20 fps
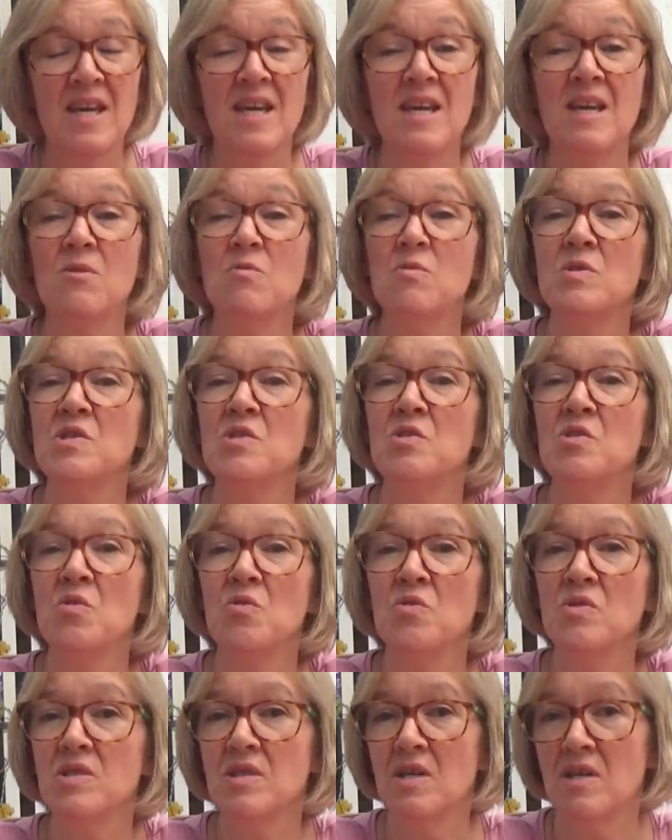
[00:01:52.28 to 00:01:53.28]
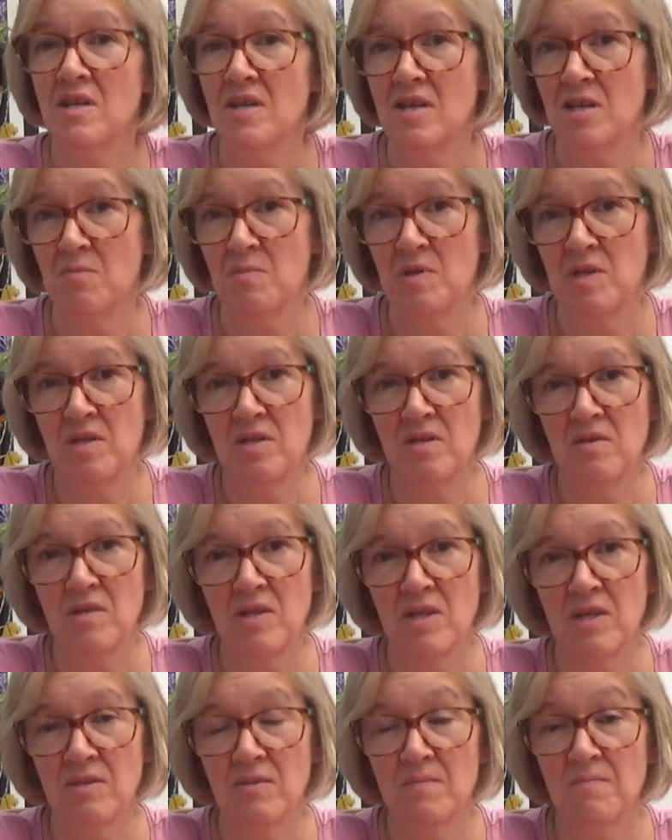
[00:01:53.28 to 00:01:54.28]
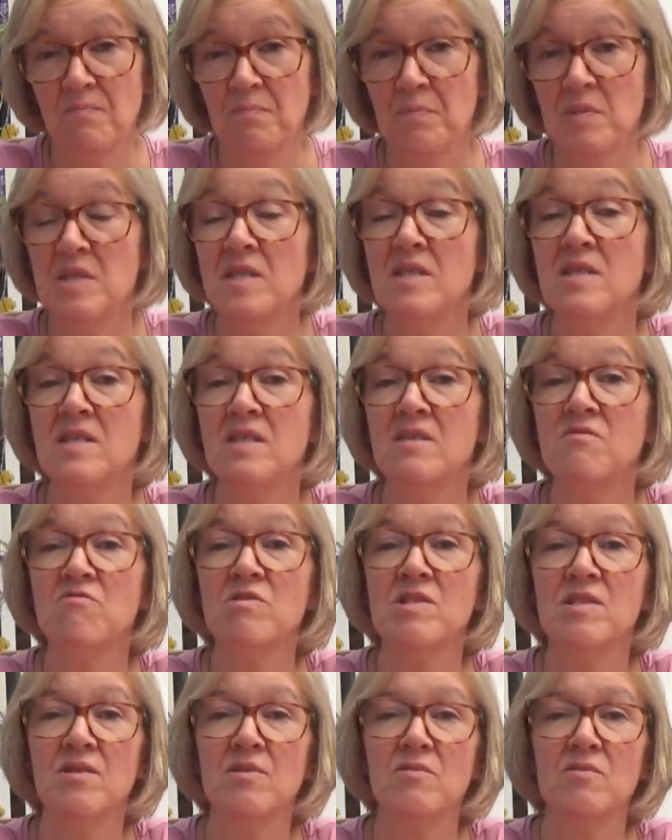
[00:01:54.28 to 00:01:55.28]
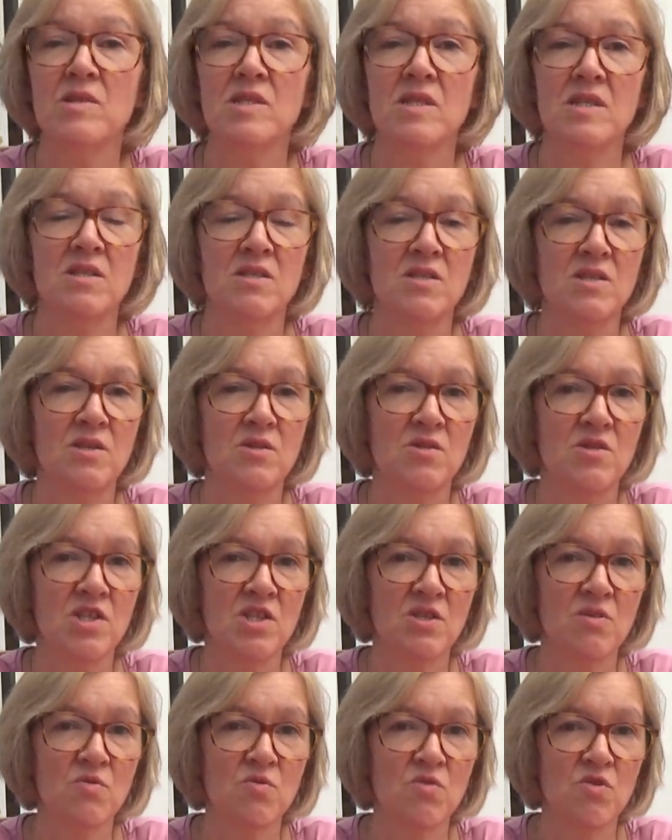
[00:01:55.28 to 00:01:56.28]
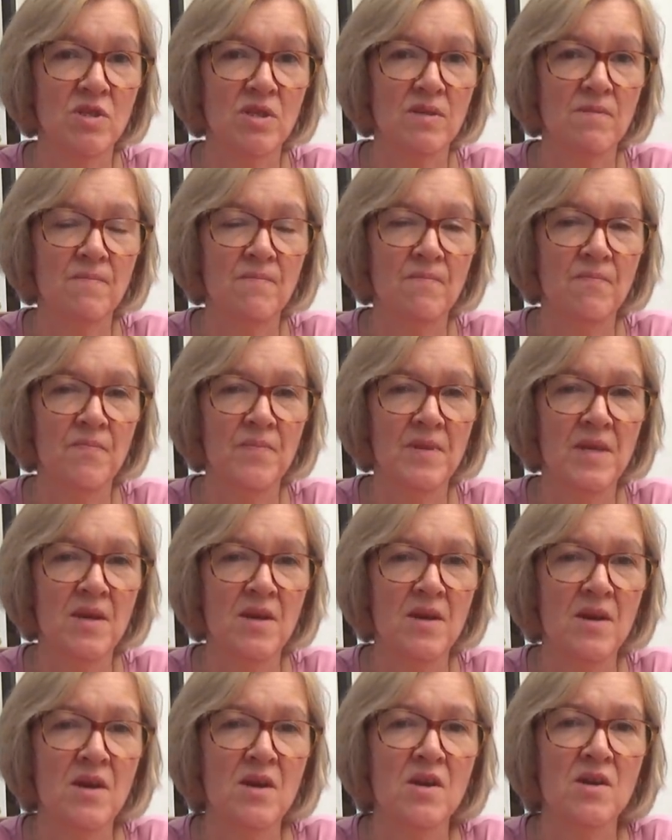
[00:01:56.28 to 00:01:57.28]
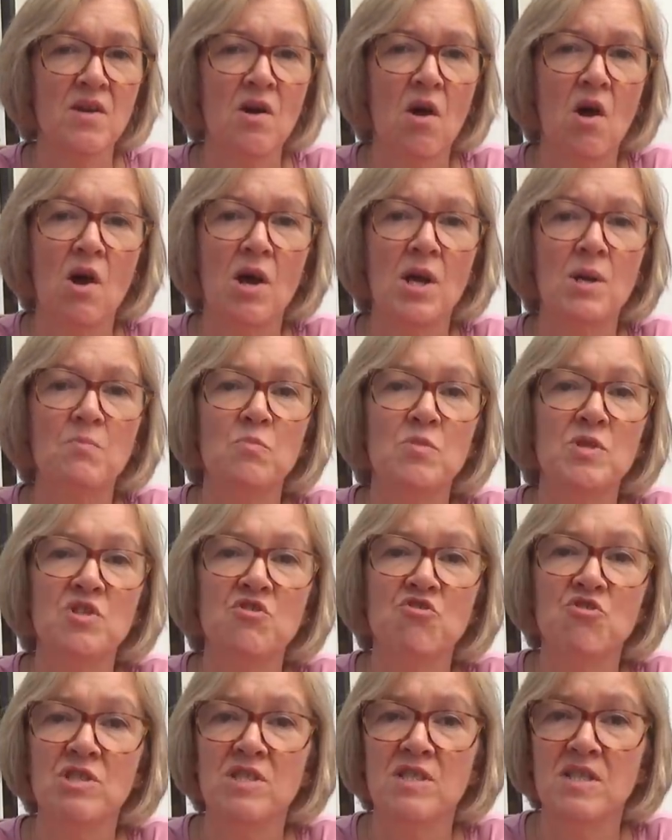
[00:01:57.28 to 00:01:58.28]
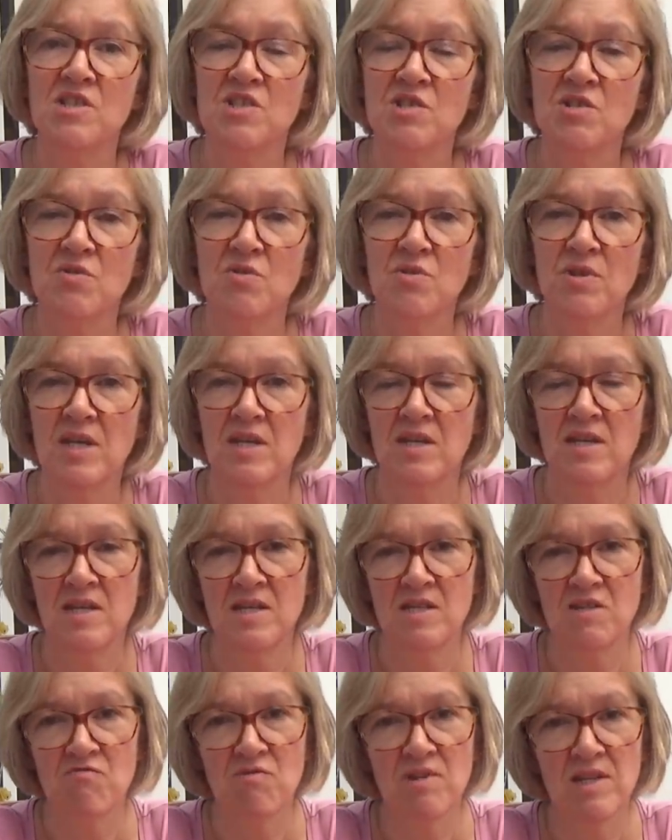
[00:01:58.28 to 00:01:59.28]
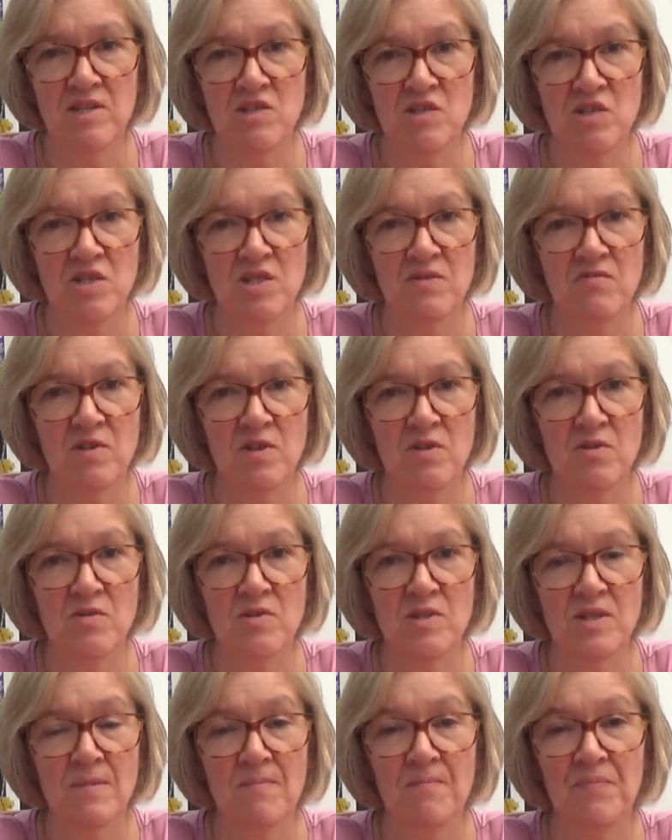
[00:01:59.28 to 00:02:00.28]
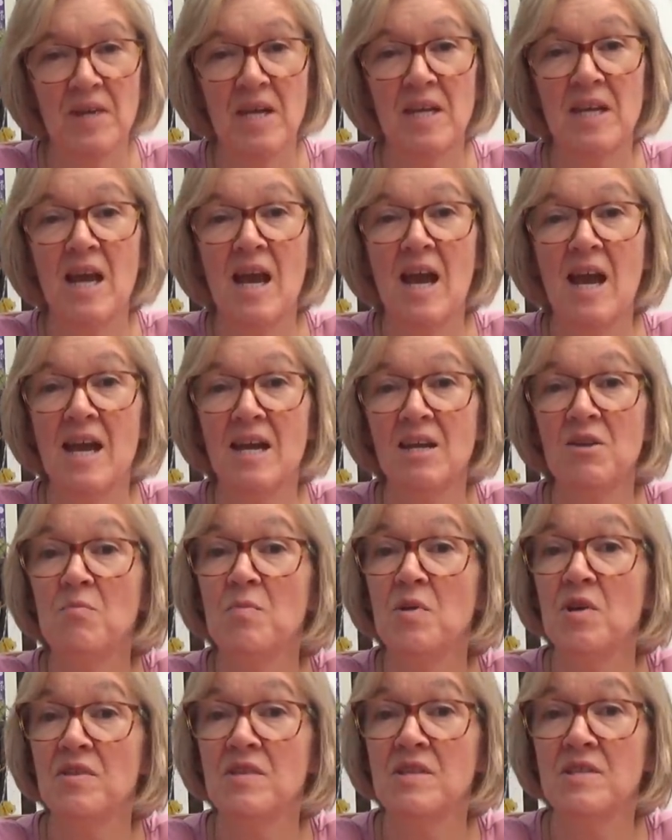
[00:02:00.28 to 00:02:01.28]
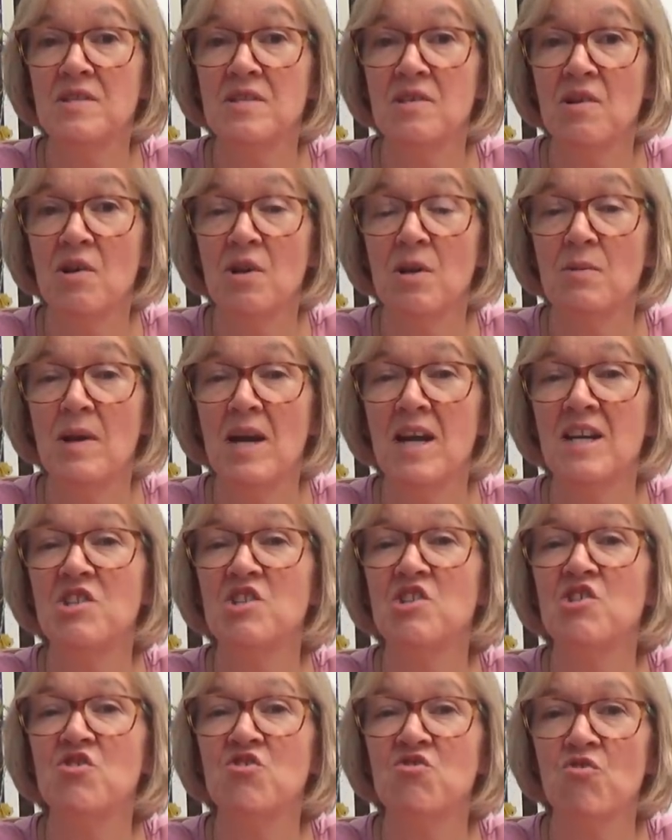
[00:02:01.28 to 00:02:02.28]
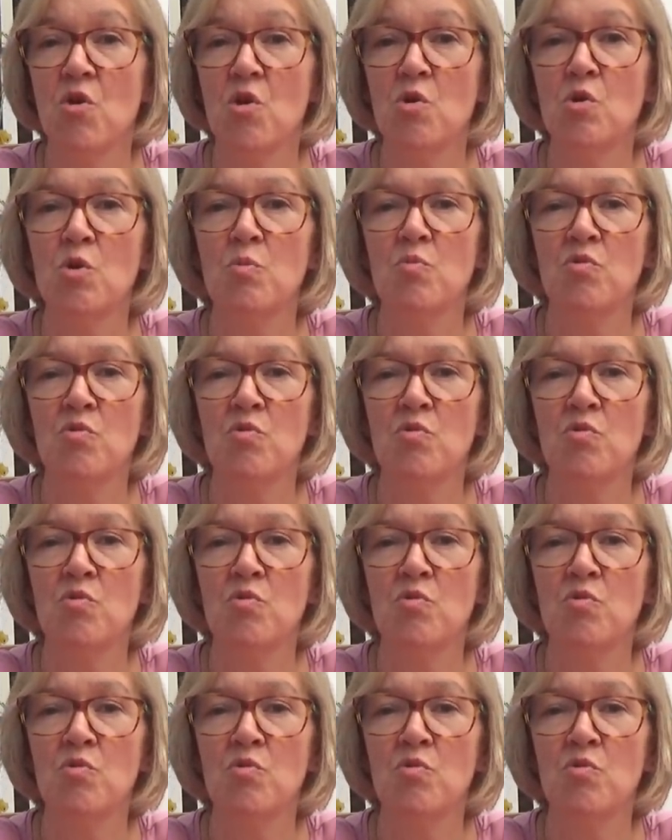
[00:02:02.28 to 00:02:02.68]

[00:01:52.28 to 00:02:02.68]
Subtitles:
It was not a happy union, but it did result in two children. Kyme was traditional in his religious views, and Anne by this time had strong